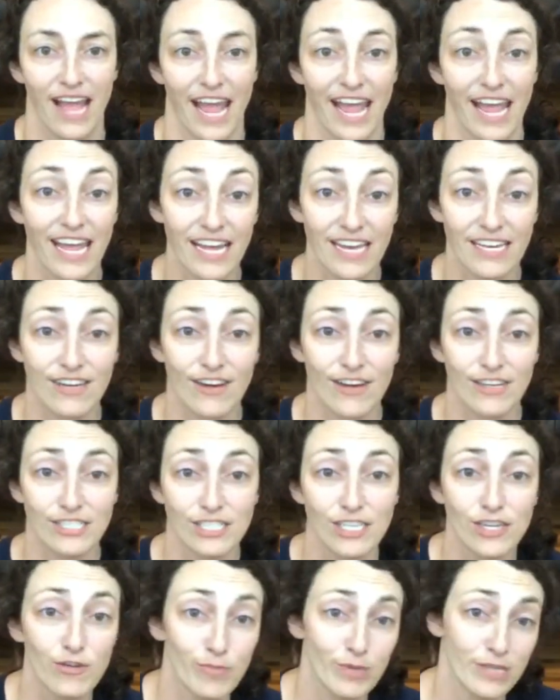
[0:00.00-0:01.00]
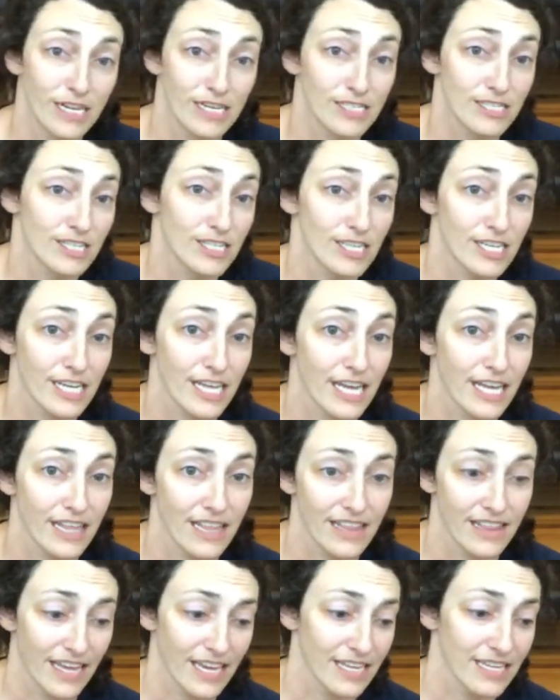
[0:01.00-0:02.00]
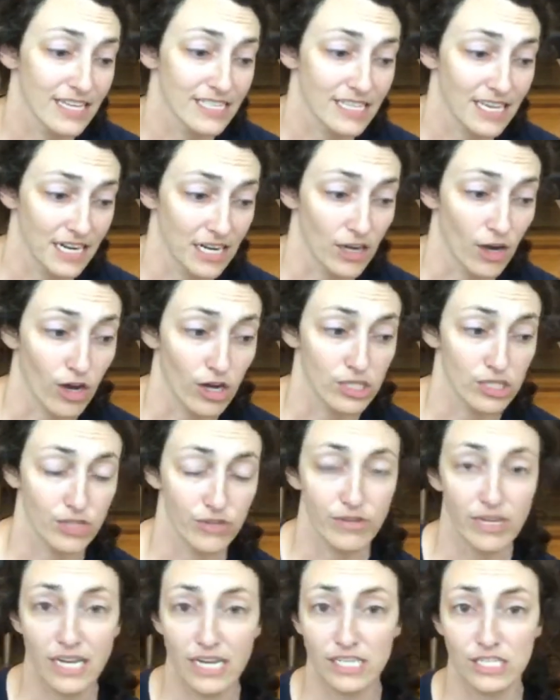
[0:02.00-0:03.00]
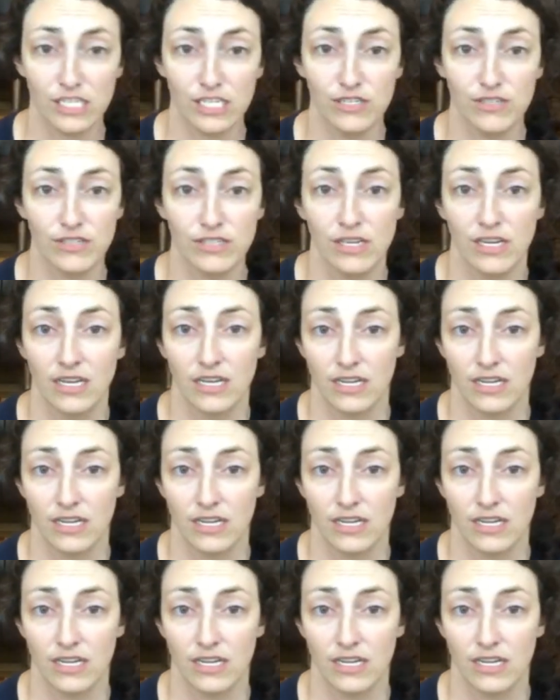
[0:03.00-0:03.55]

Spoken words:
and also potentially thing that's going to cause you knee issues,